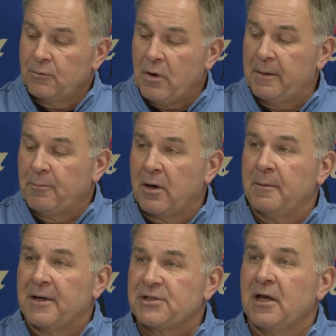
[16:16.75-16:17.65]
Ron Burton,
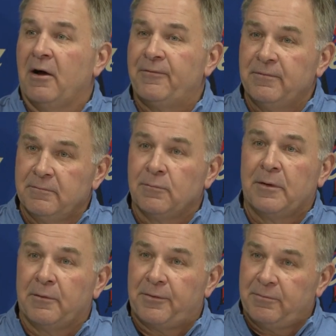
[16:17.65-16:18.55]
and myself,
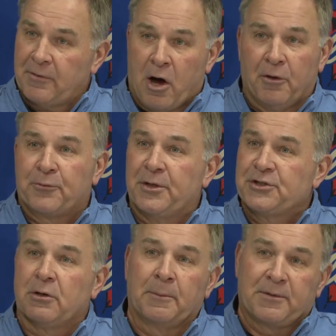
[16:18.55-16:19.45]
we were all three
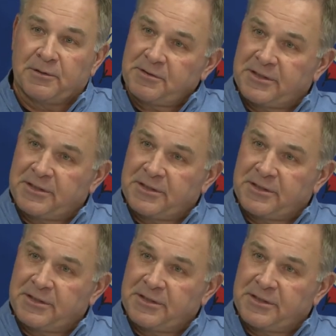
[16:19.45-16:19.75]
showed up to